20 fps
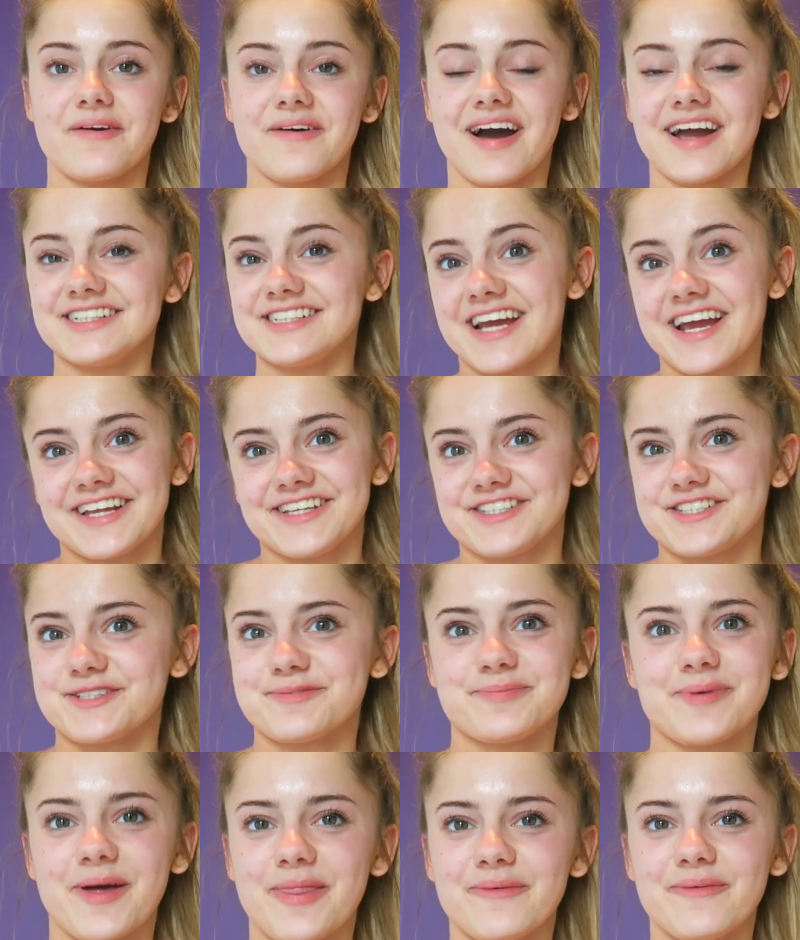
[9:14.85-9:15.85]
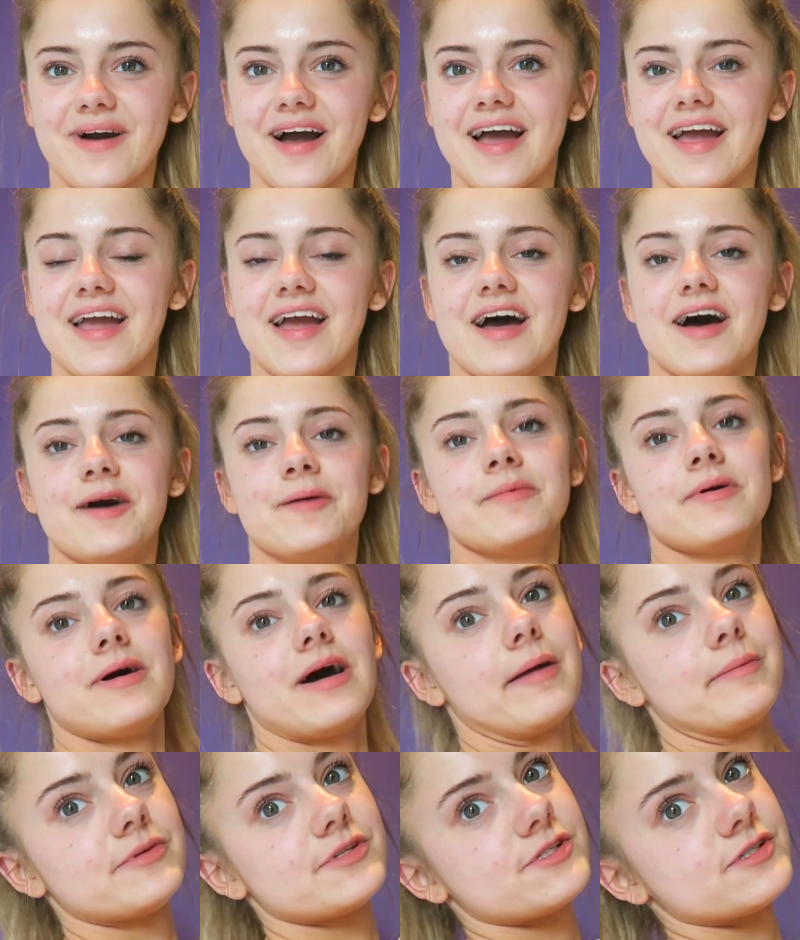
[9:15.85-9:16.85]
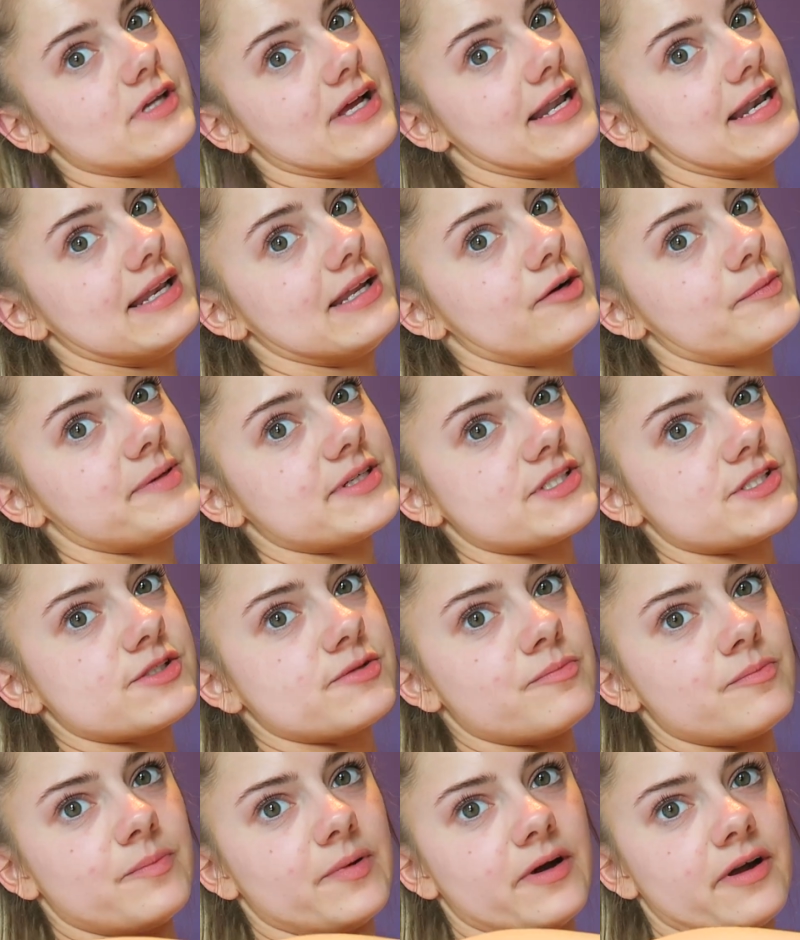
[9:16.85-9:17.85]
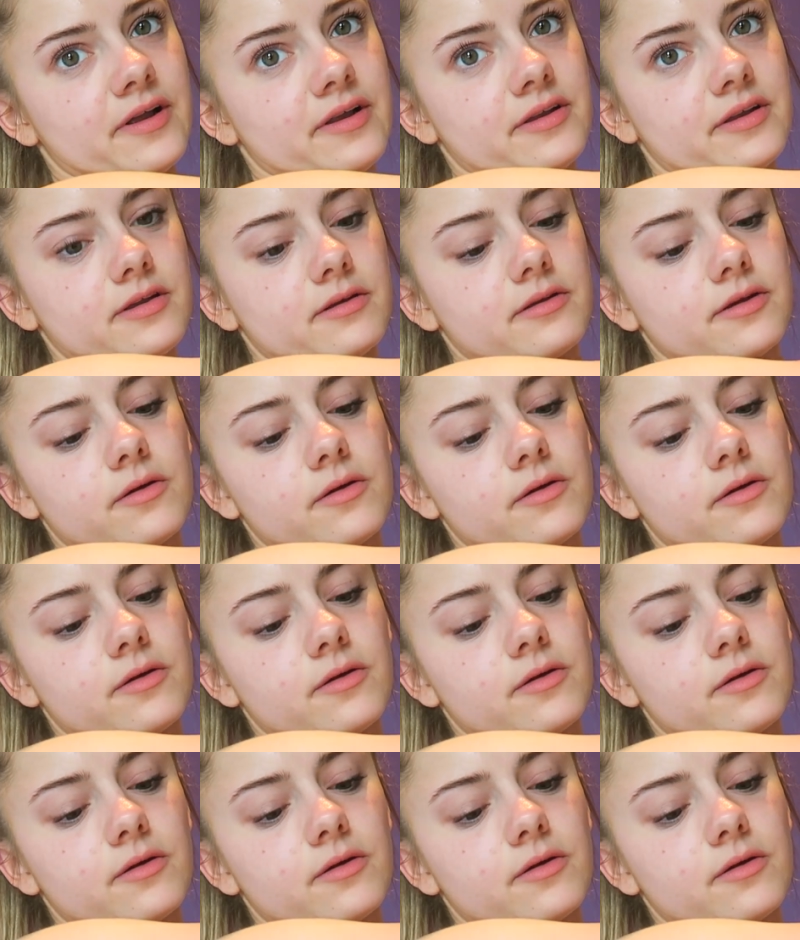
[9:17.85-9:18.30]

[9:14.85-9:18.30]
I changed, by the way. I'm a little bit sunburned.